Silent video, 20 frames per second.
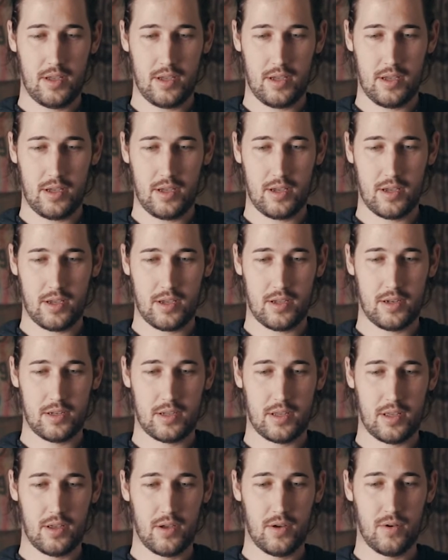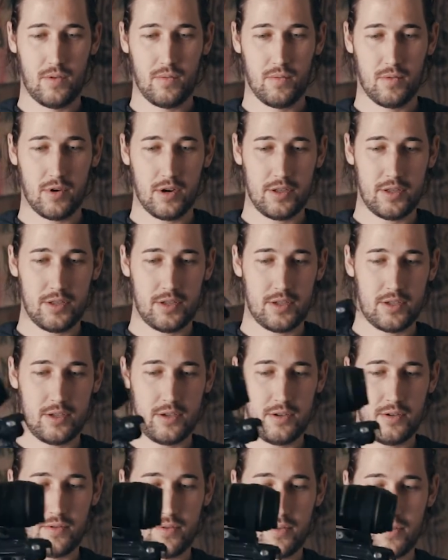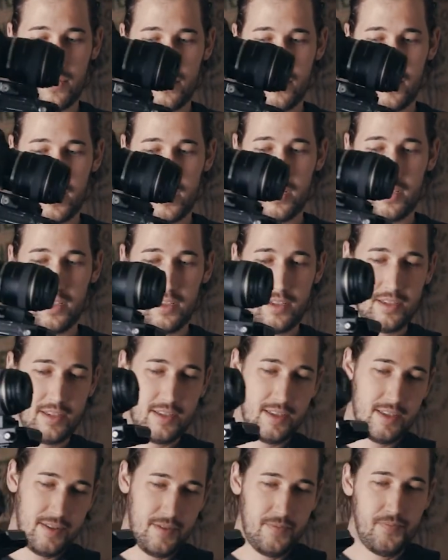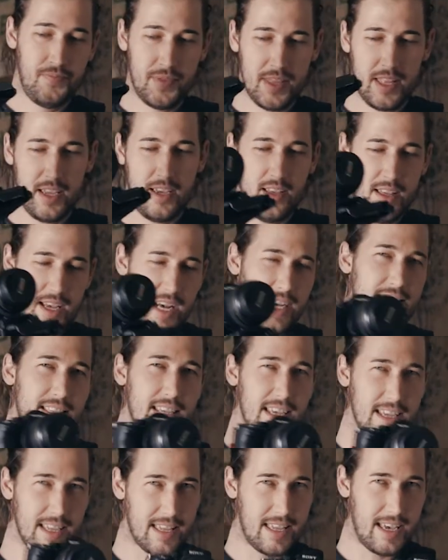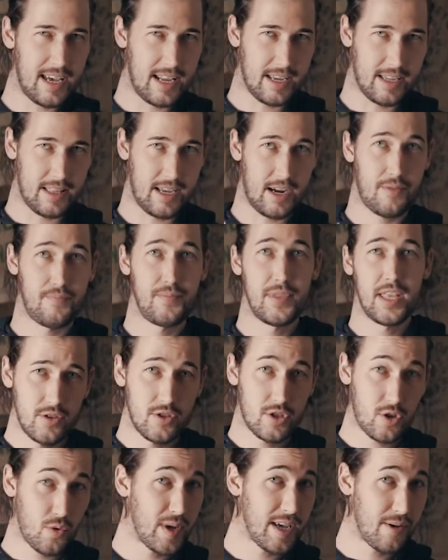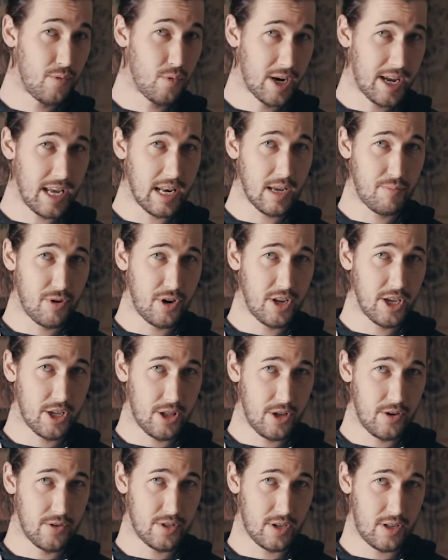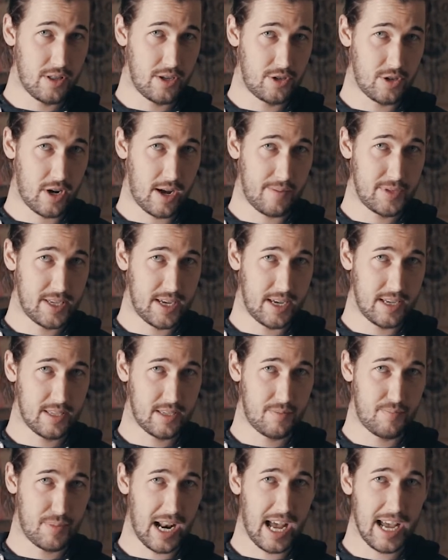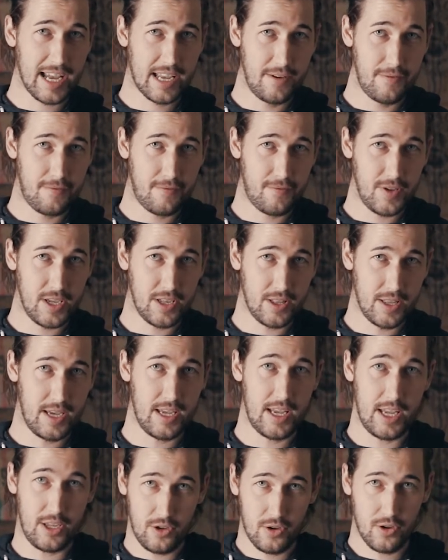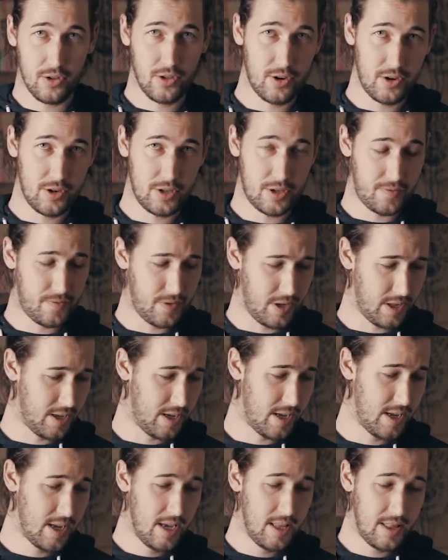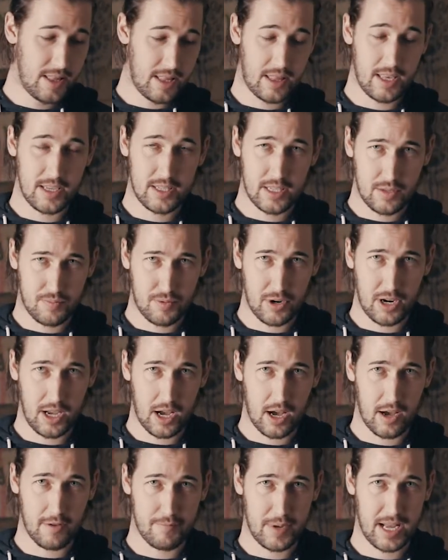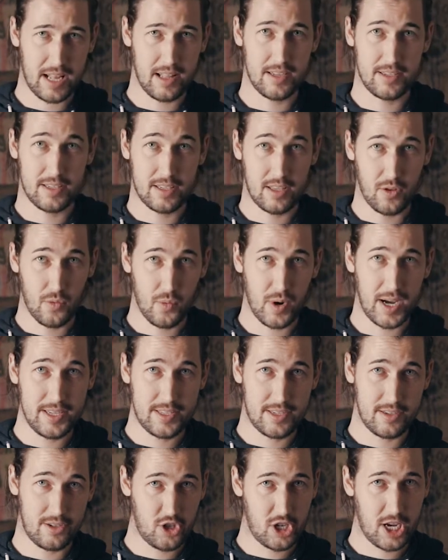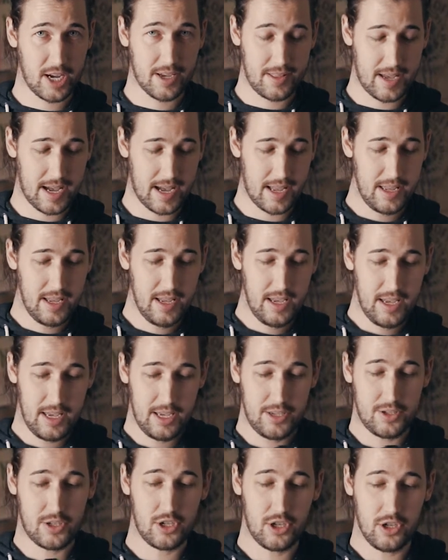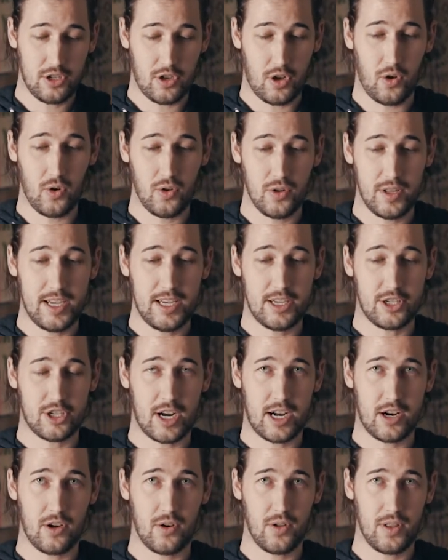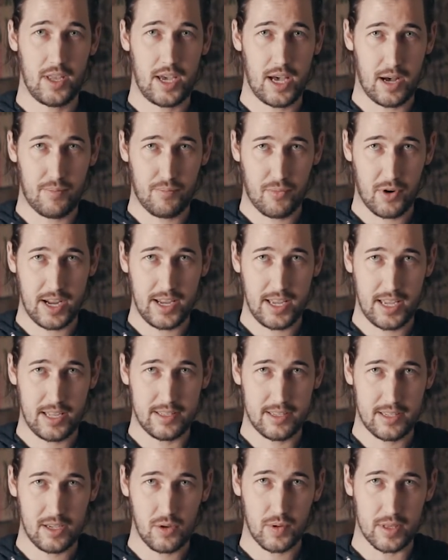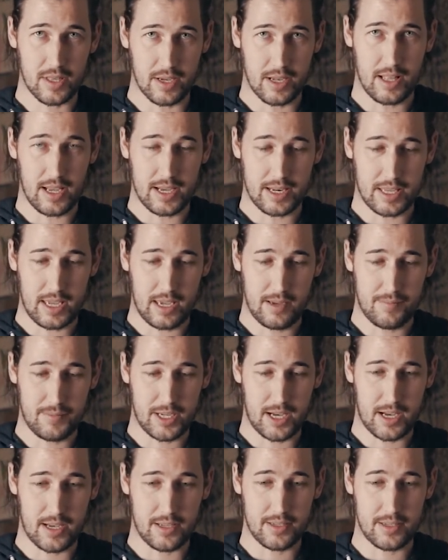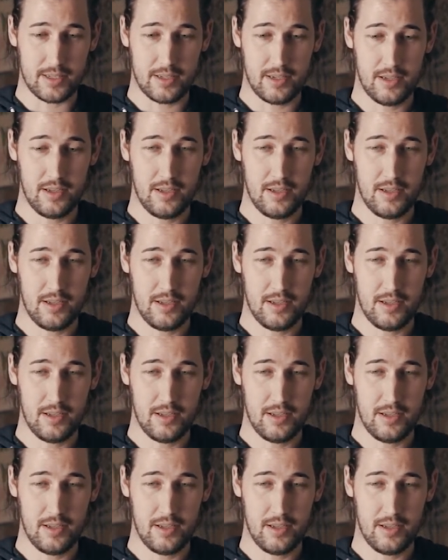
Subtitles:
And 1, 2, 3. That's getting there. So we're getting pretty close on the drop test, but I can feel it, and you'll learn to feel it, that this is pretty off balance. And the way to check that is to just hold it and try to hold it upright and see what the GlideCam does.